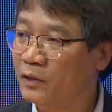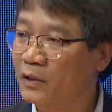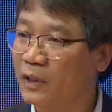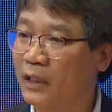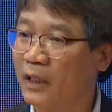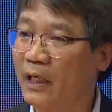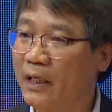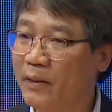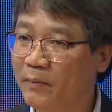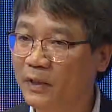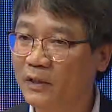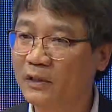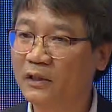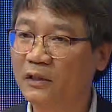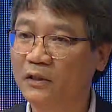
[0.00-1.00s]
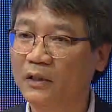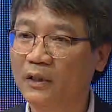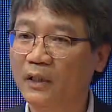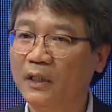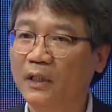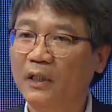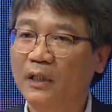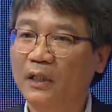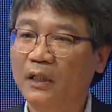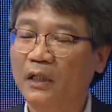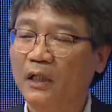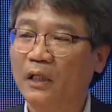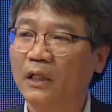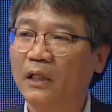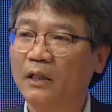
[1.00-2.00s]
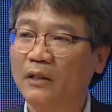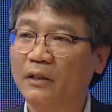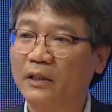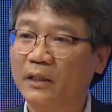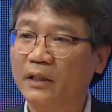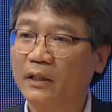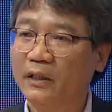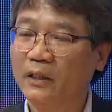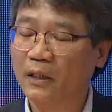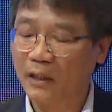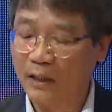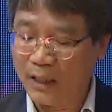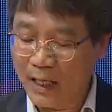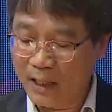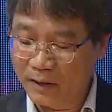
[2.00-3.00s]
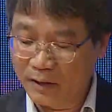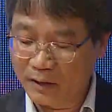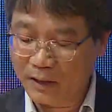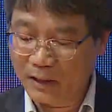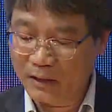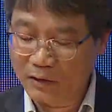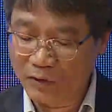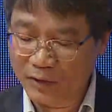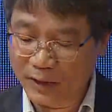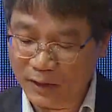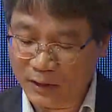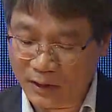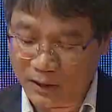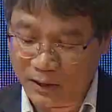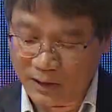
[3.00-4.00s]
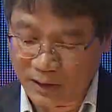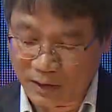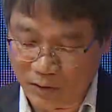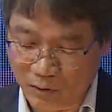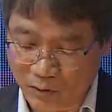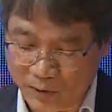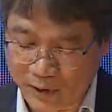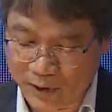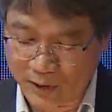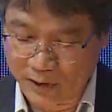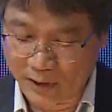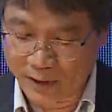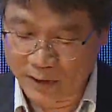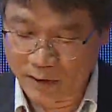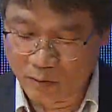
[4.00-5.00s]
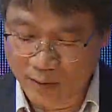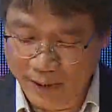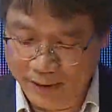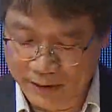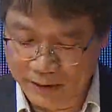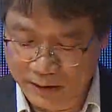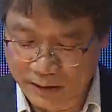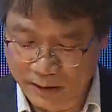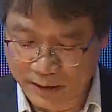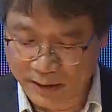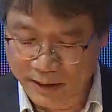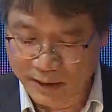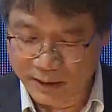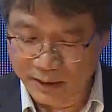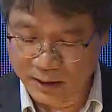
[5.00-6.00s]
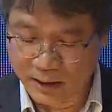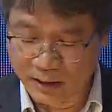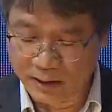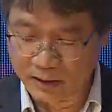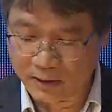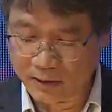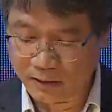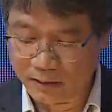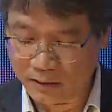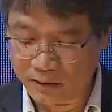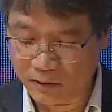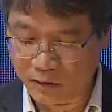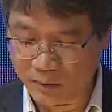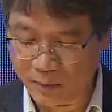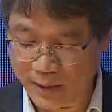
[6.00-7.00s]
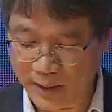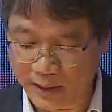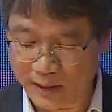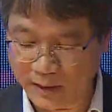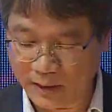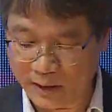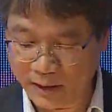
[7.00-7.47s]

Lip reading: the claimants, the other countries, including the US, India, Japan,